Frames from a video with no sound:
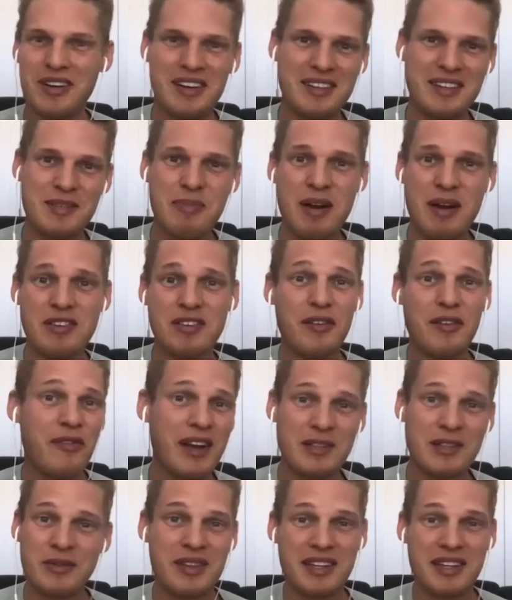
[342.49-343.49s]
special
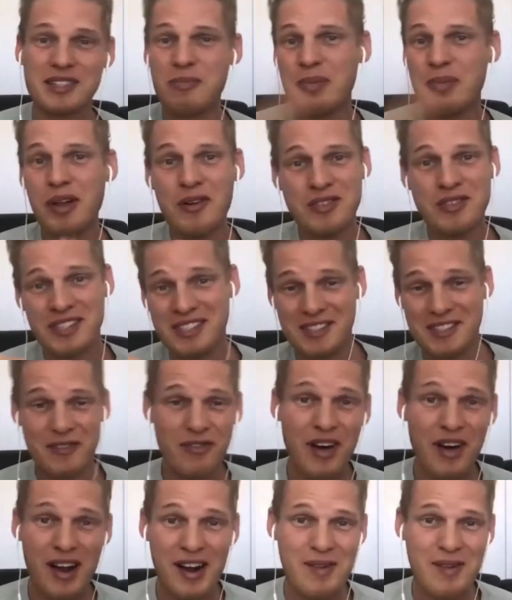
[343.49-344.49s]
effects with explosions and
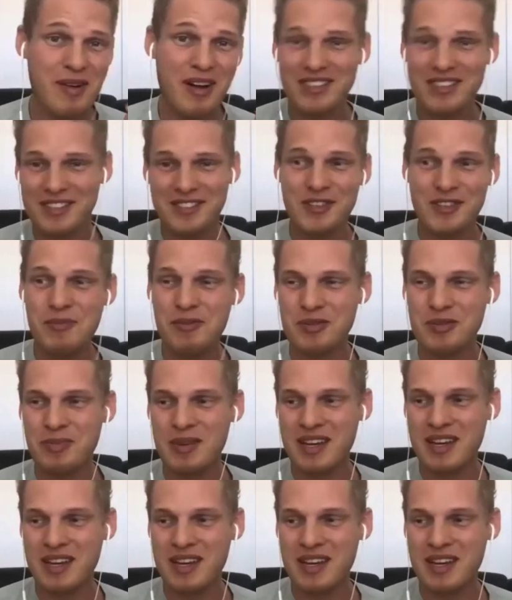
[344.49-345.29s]
fireballs and super speed.